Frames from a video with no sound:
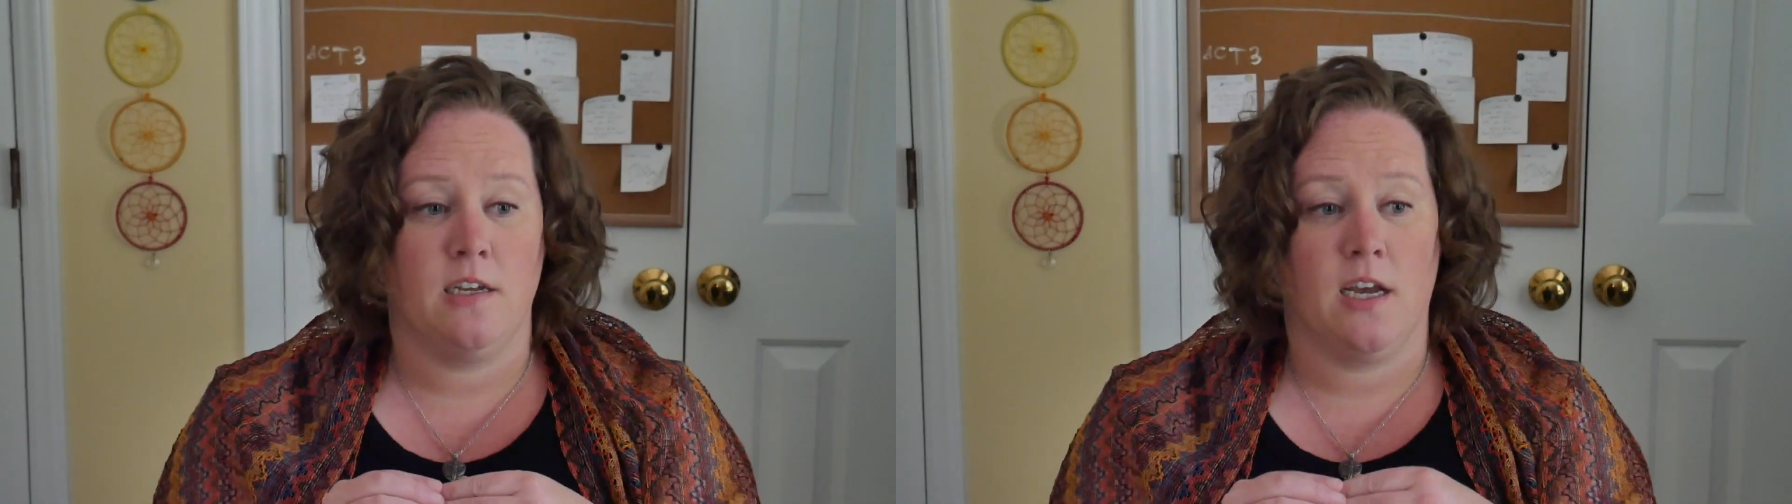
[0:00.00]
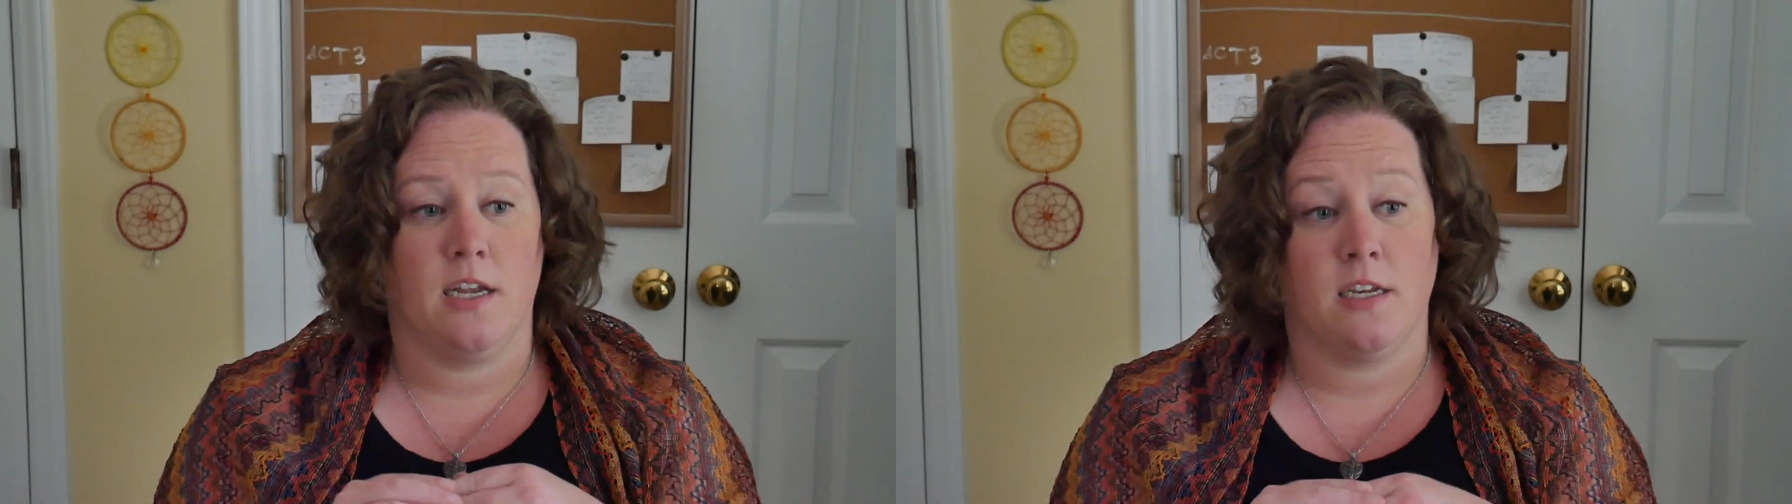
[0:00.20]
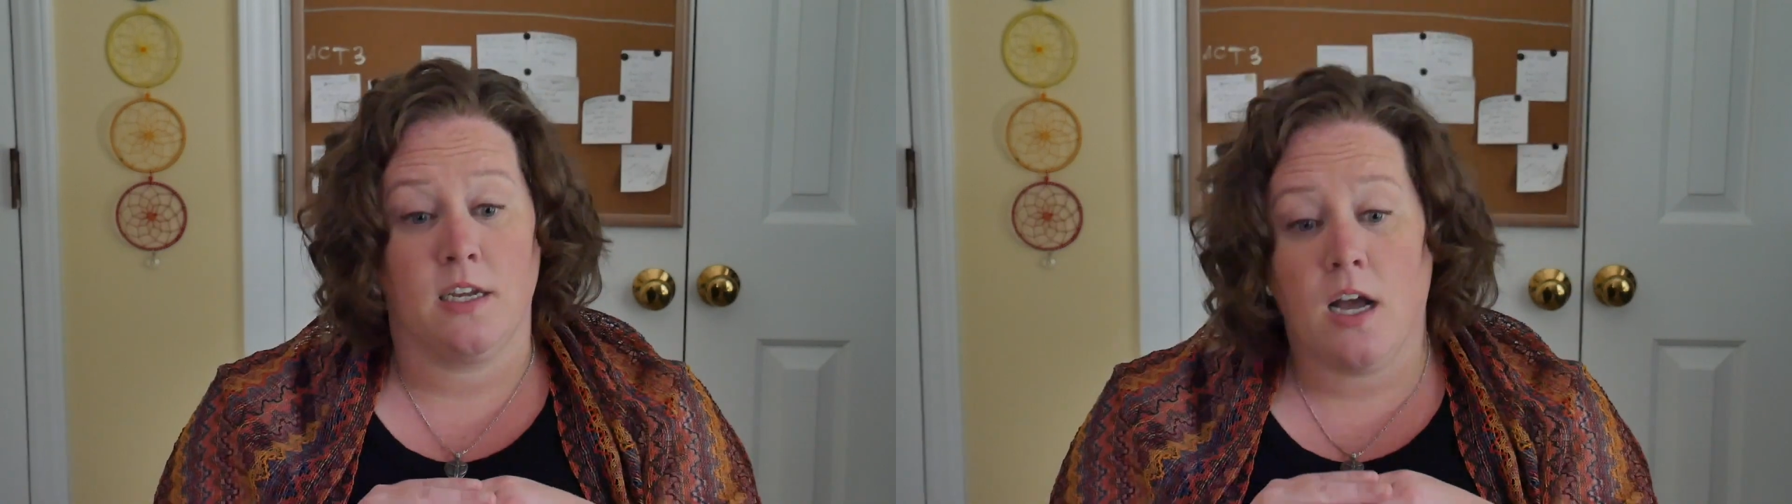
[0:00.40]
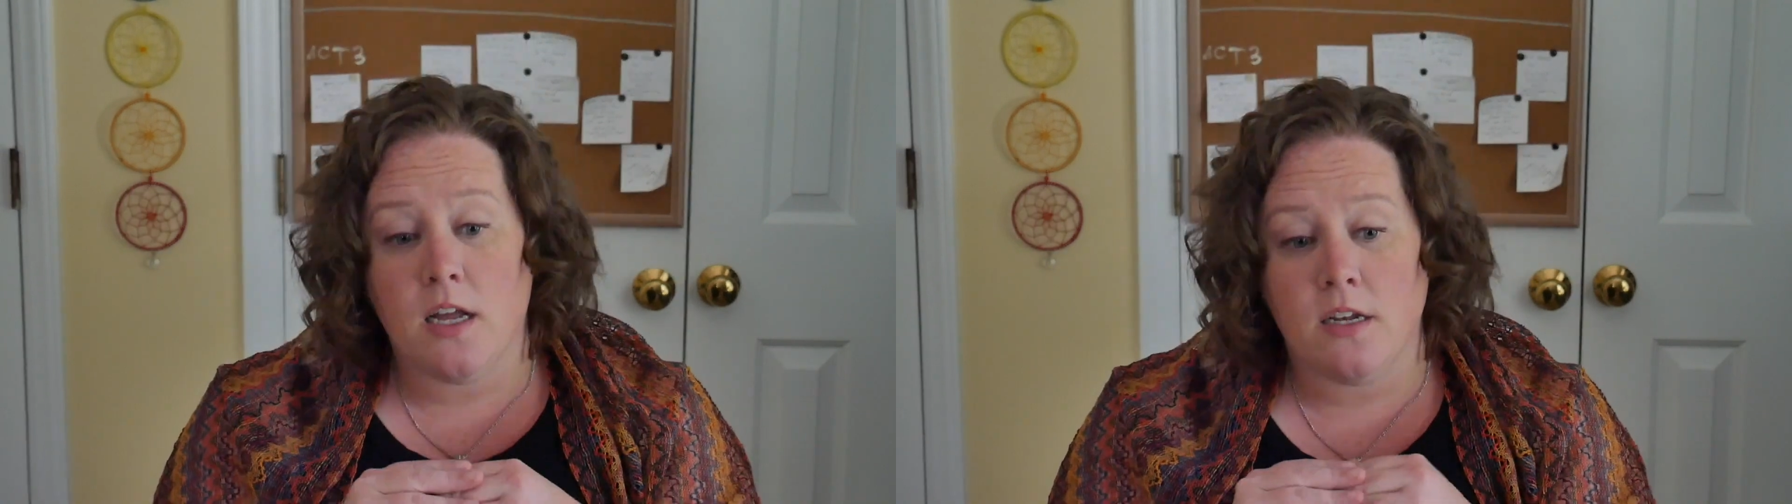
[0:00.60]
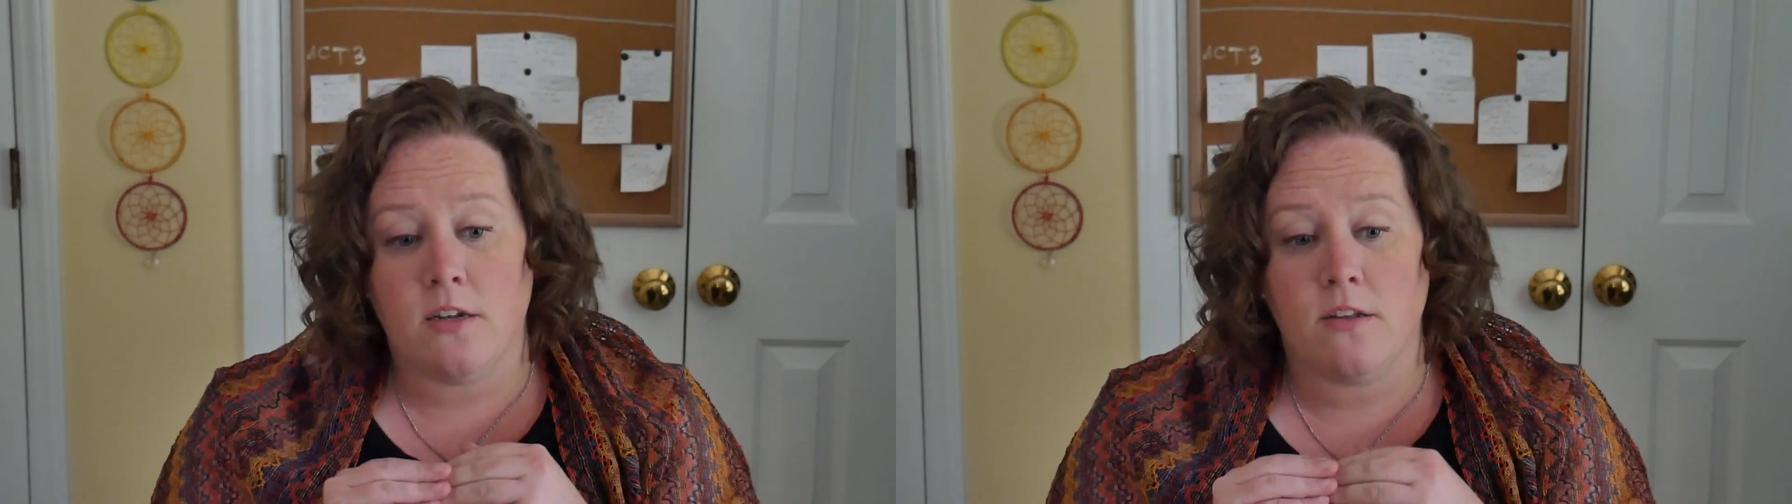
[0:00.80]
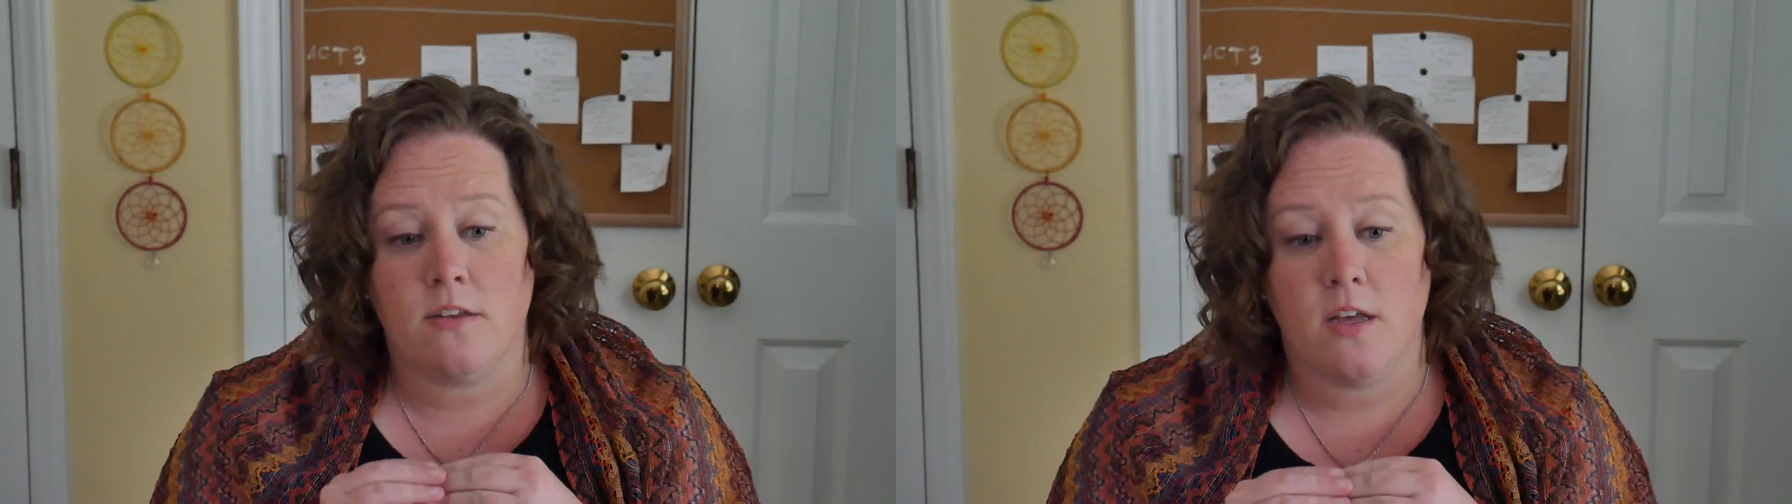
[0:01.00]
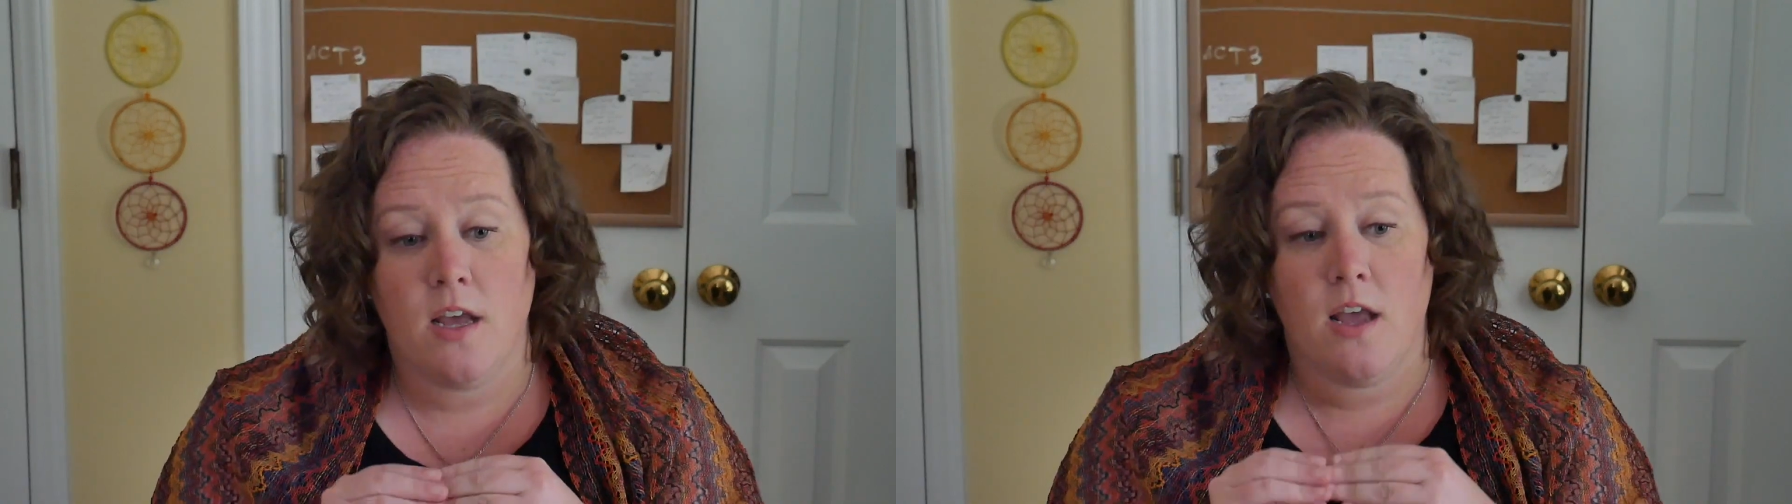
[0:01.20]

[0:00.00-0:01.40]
and guns